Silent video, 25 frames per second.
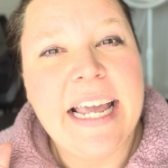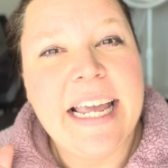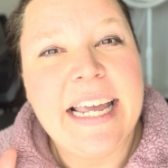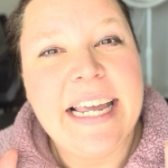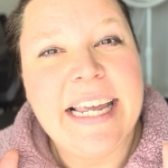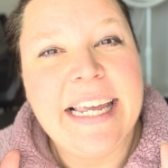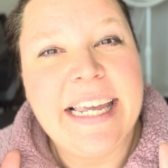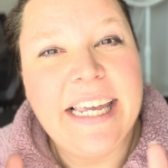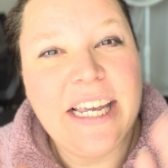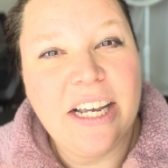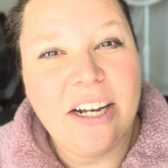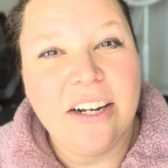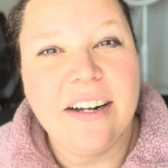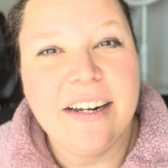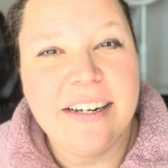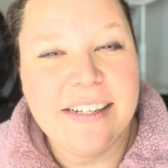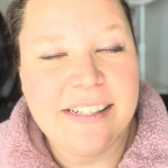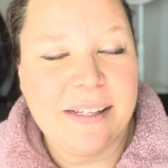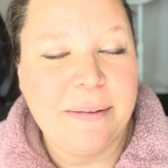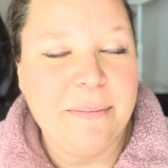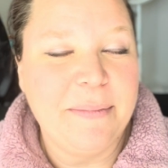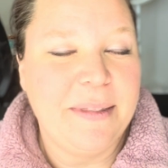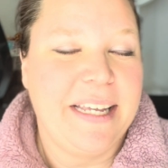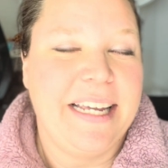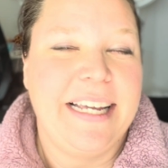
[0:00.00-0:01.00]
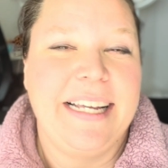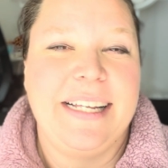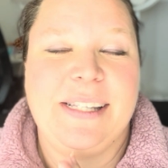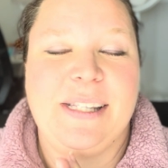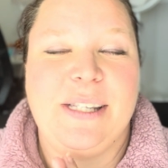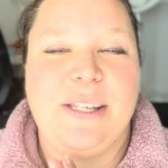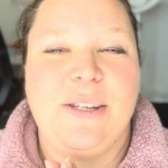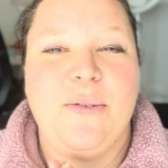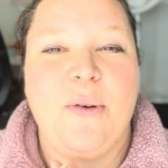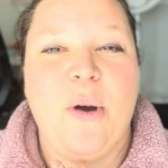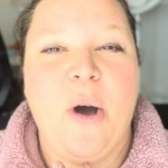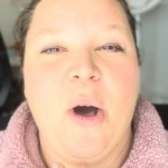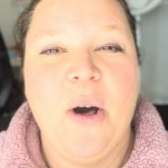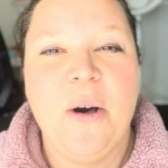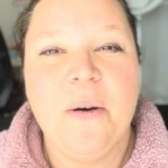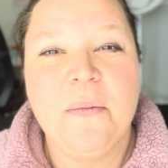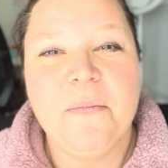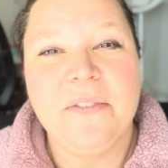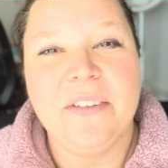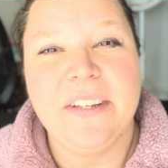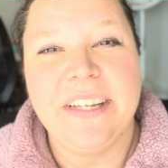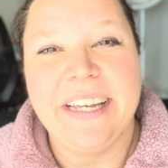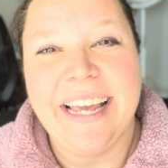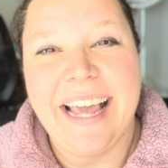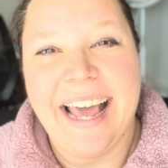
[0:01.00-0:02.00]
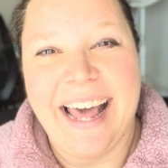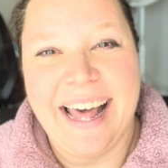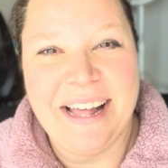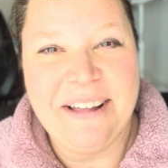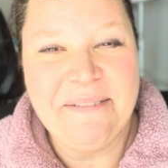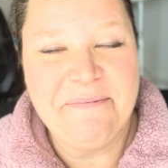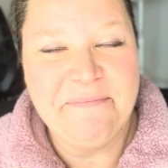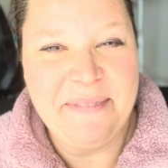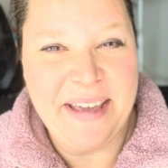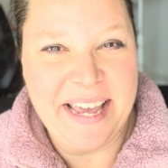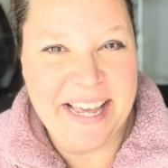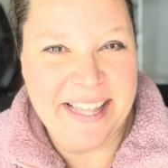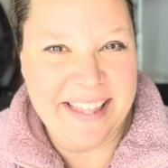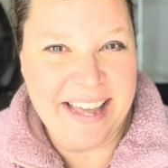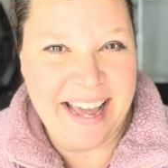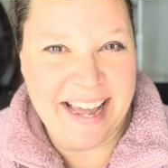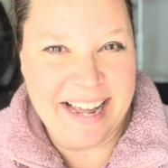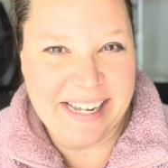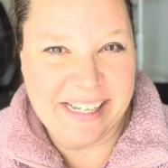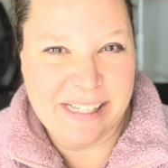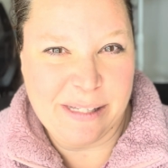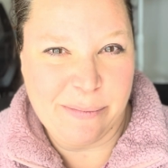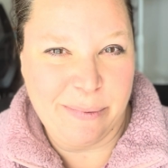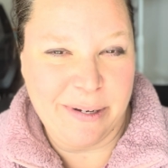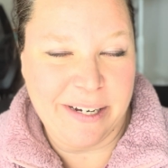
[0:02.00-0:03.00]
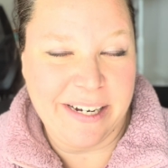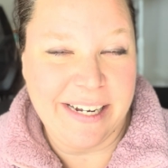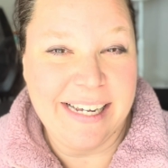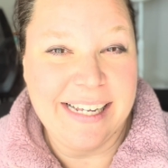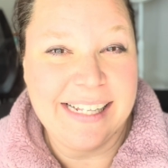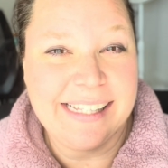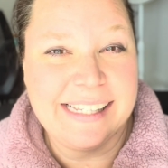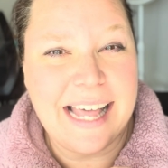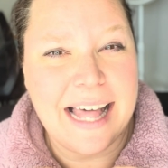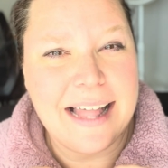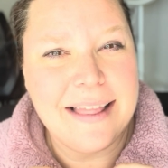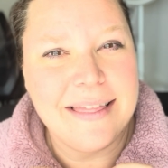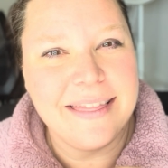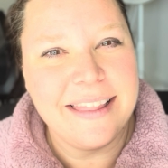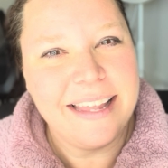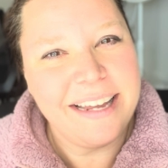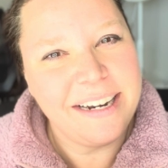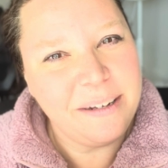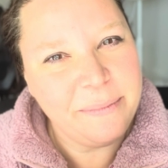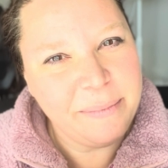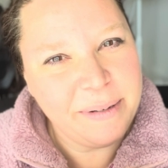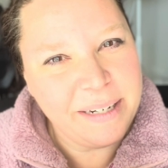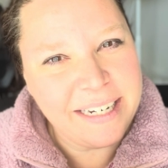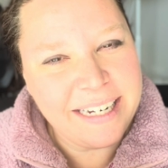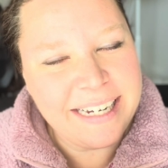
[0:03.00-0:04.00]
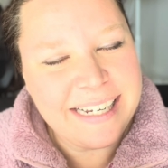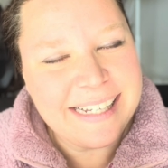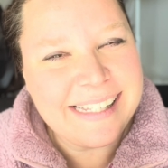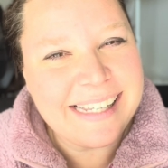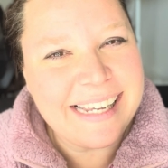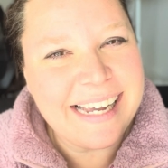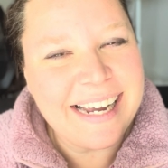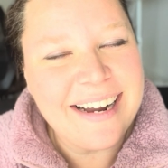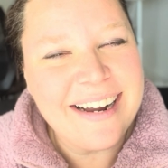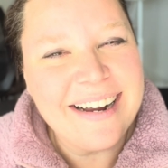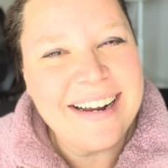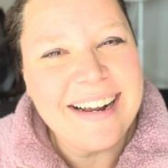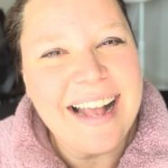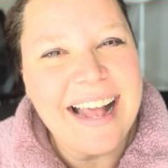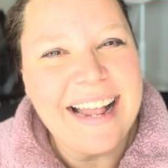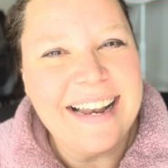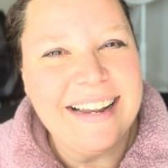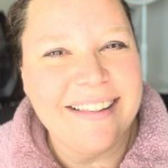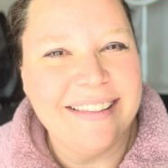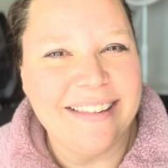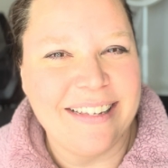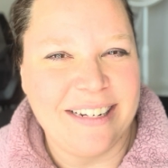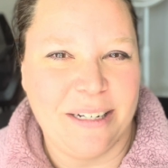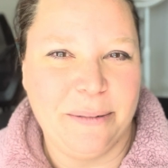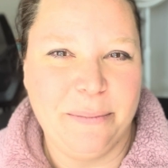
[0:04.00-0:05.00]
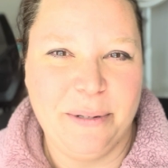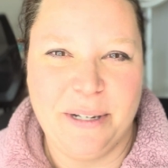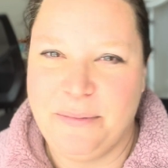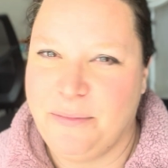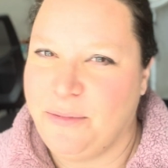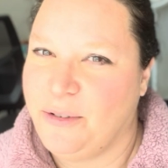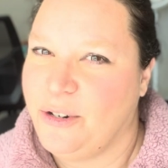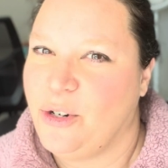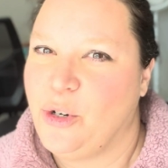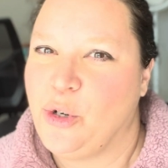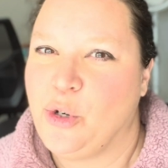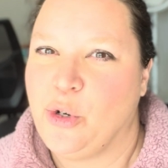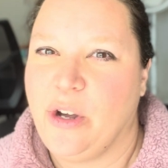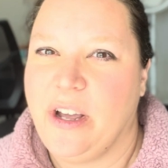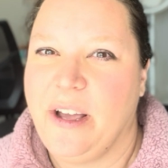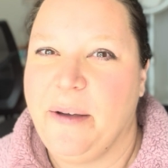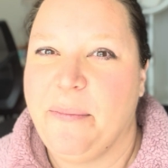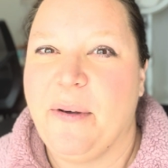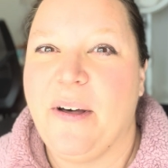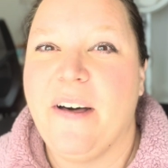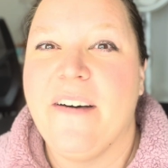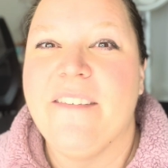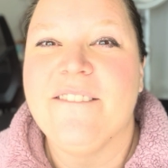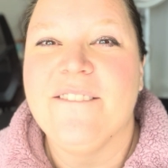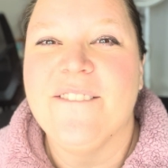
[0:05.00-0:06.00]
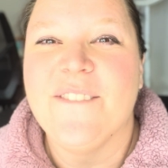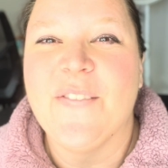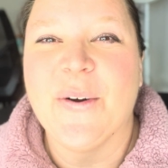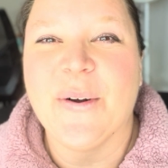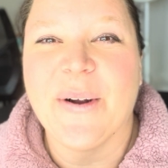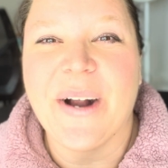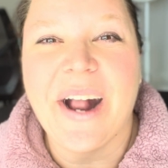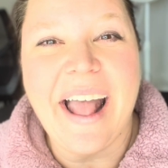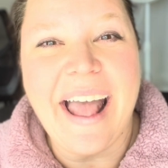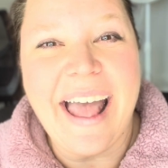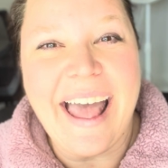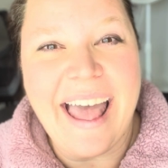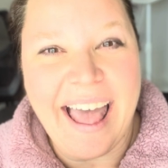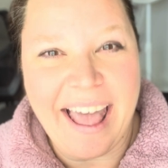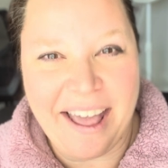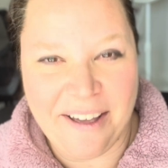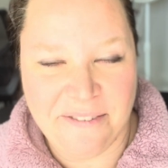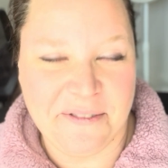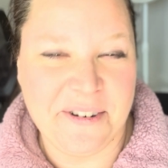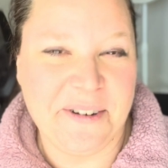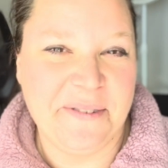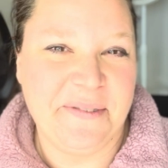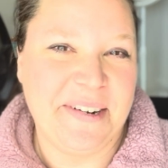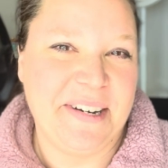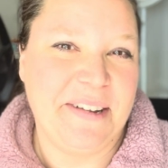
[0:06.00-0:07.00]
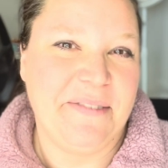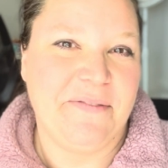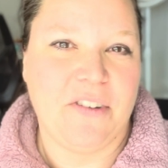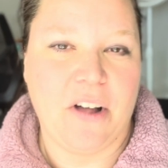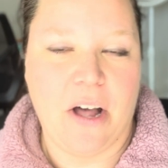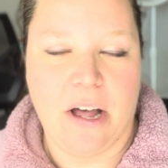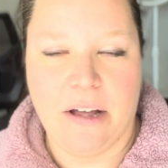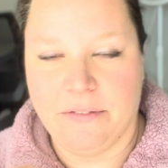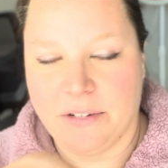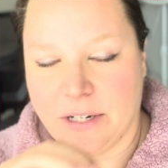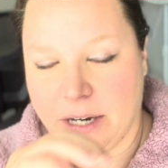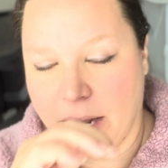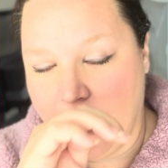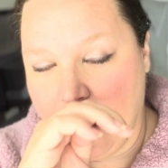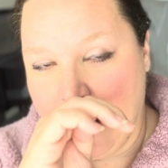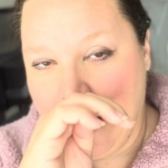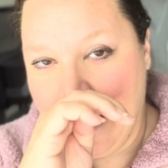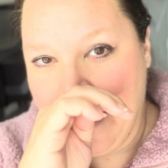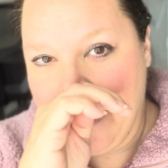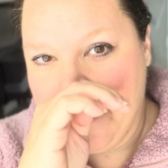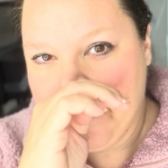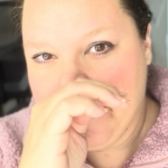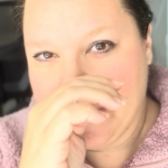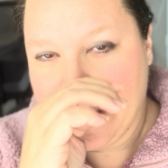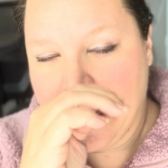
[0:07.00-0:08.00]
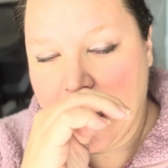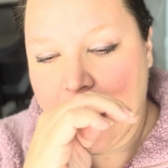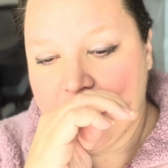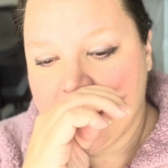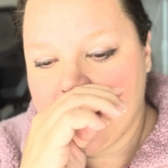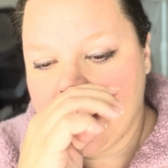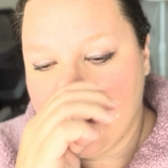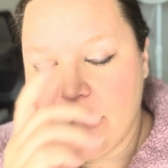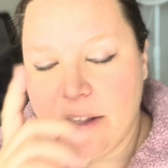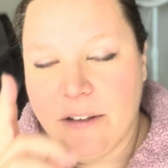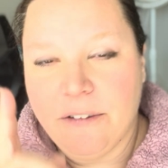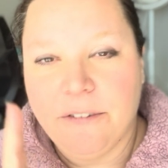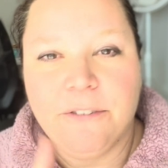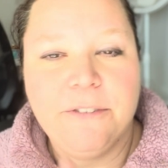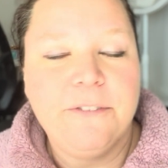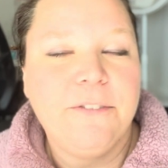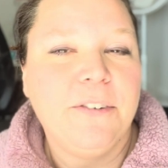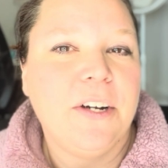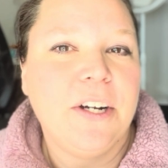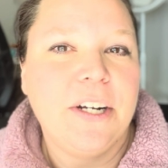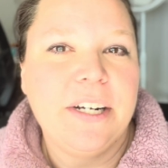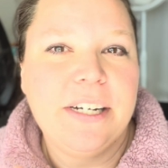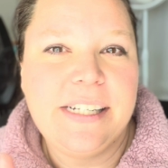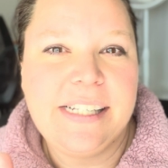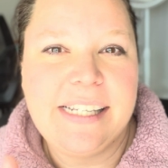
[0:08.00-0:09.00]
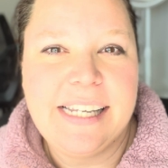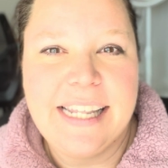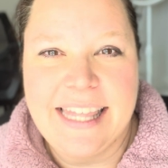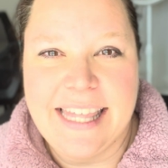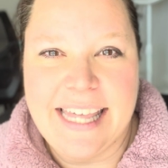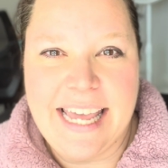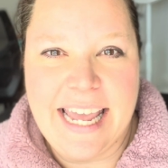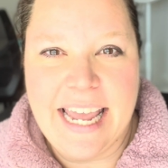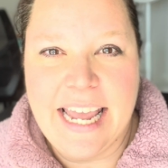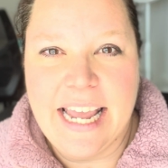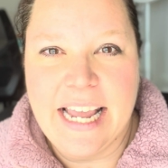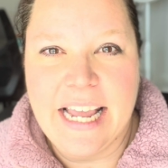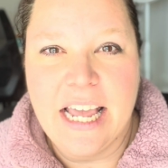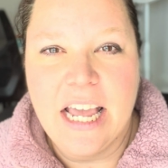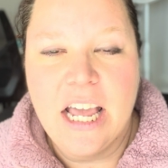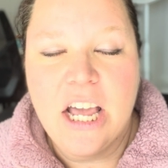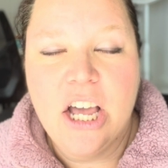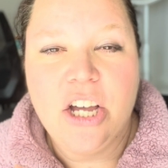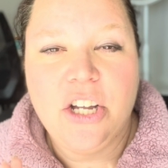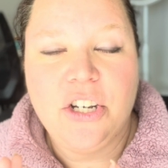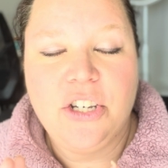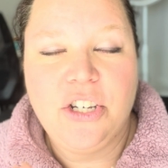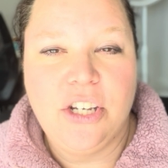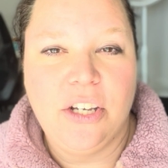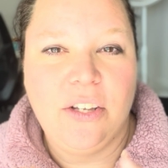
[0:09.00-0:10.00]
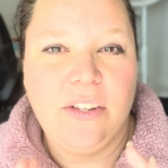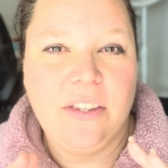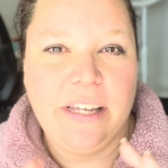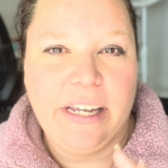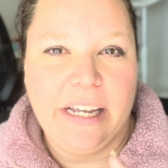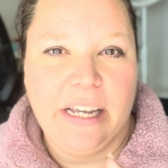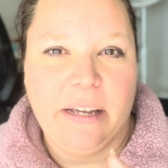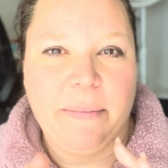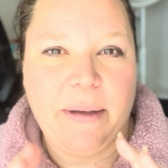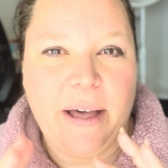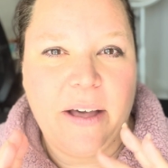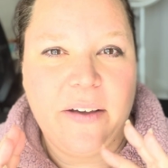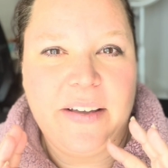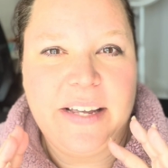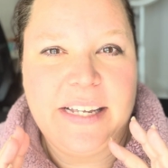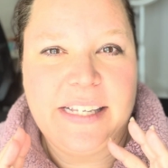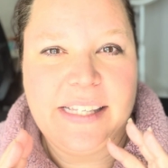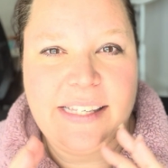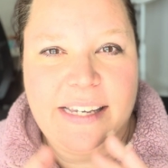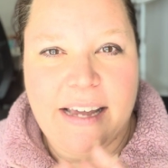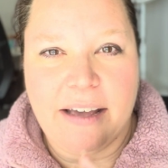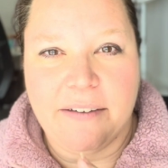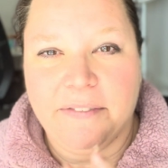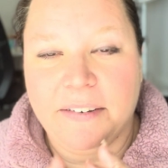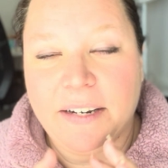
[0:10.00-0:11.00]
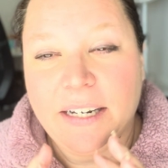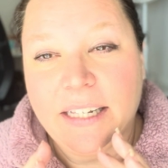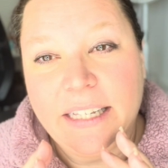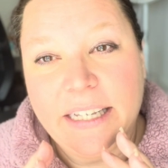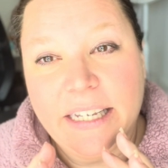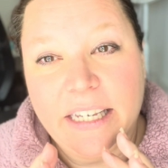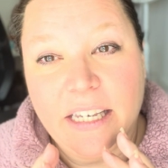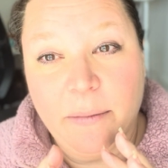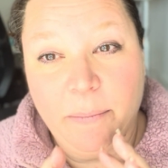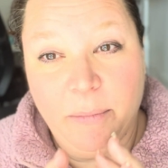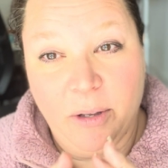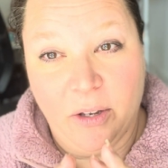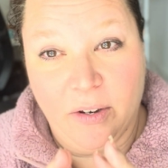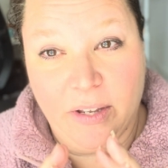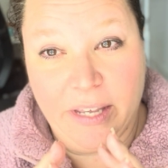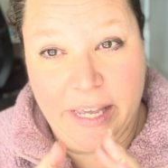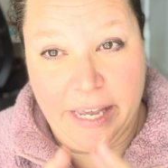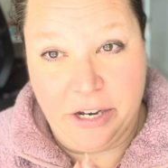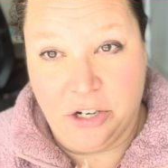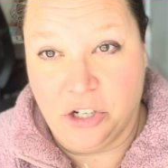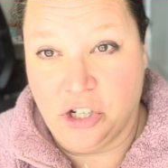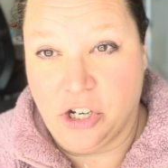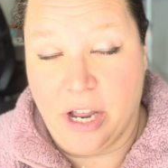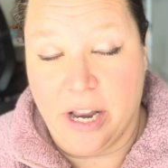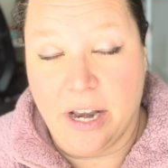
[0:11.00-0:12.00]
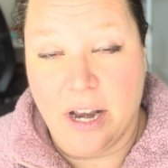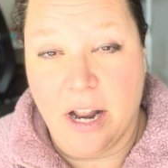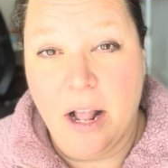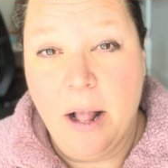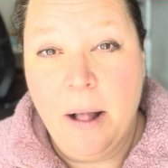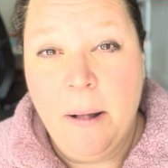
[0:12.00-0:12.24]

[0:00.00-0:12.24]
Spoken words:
here are some things to hopefully help make that experience a little bit easier and a little bit more enjoyable for everyone involved. So the first thing to think about is definitely communication.